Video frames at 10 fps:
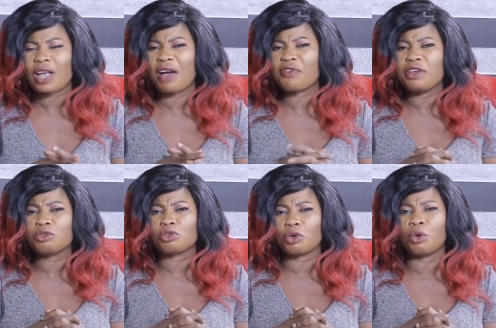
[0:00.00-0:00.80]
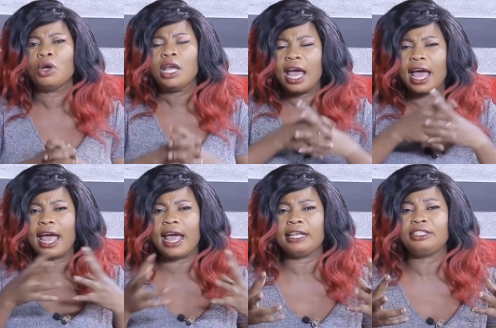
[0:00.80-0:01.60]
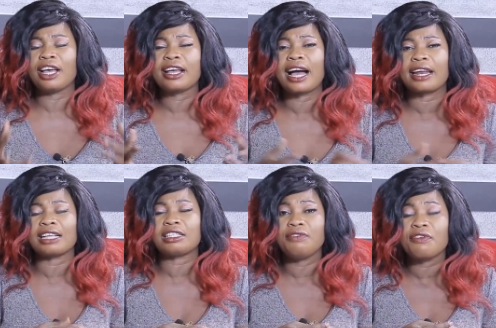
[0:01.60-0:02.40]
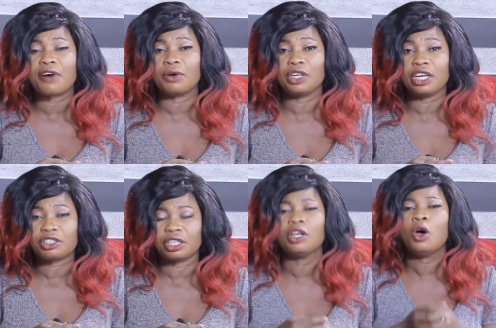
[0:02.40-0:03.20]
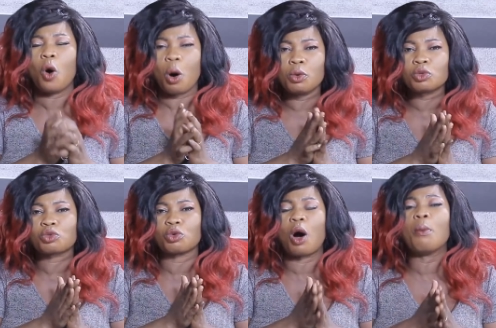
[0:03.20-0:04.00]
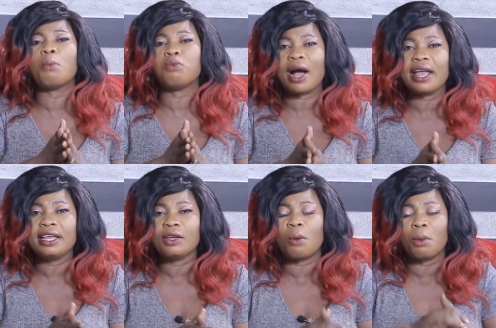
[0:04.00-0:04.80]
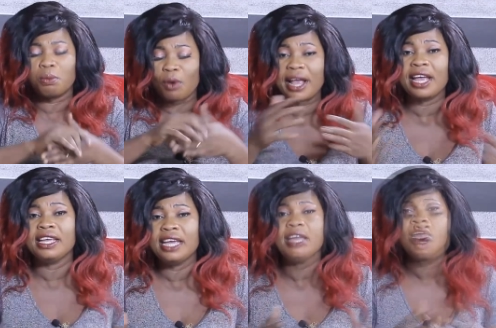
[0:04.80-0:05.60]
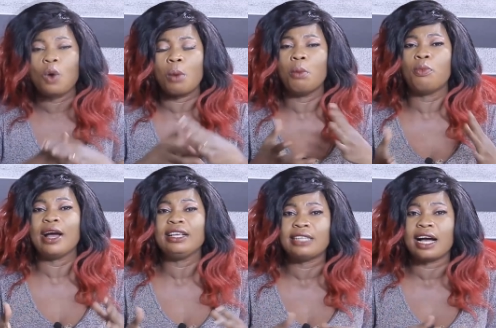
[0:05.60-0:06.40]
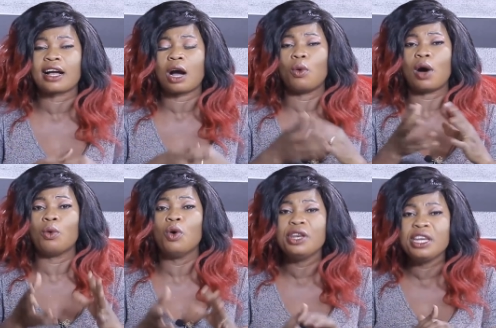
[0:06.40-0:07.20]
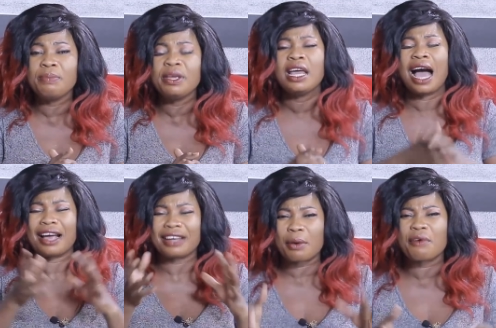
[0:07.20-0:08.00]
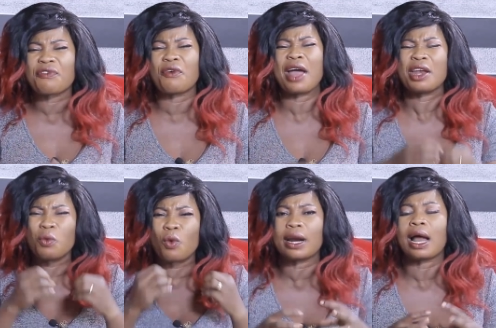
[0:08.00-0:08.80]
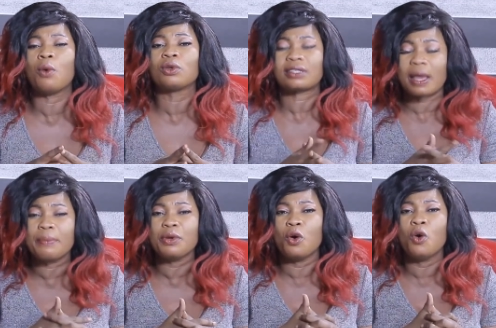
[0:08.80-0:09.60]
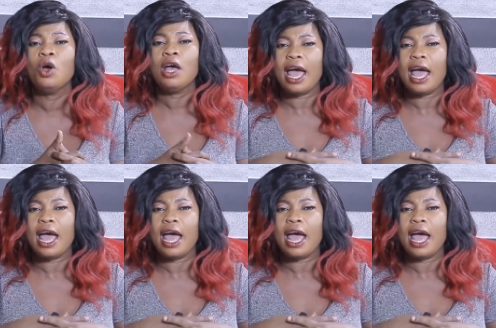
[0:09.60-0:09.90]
afen so no J Ghana TV Foundation omo so omo boy ye omo boy njanka won woni bi ayarefo anyone a sebio